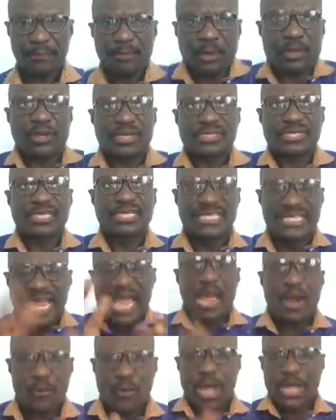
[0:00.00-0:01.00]
Because
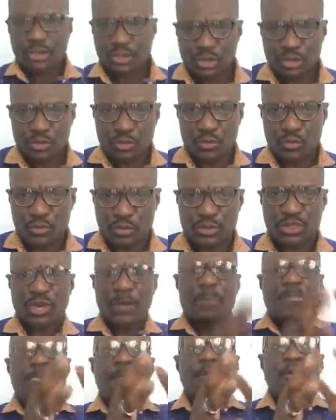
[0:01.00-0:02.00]
there were Jews
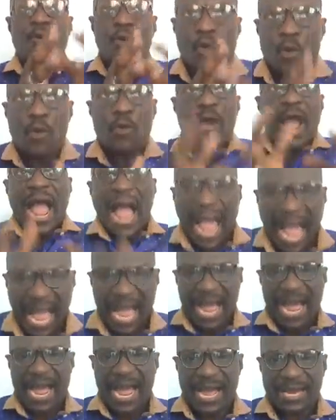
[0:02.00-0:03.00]
who
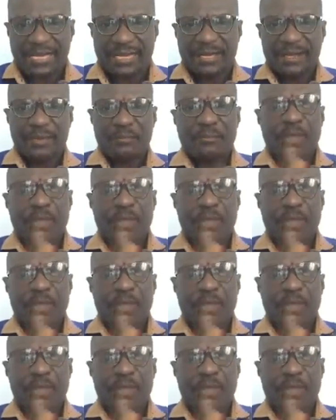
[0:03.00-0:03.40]
had,